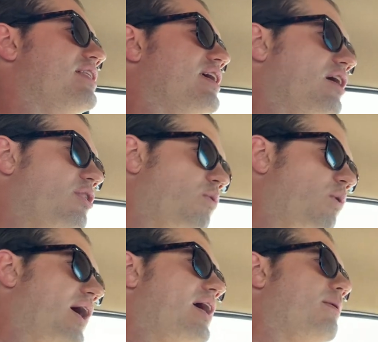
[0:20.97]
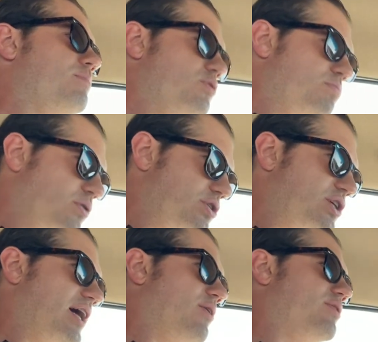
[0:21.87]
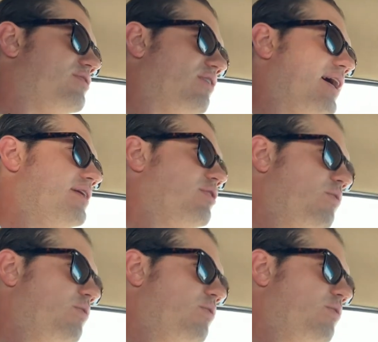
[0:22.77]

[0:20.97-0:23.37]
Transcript: and then on the way up, you push out, right?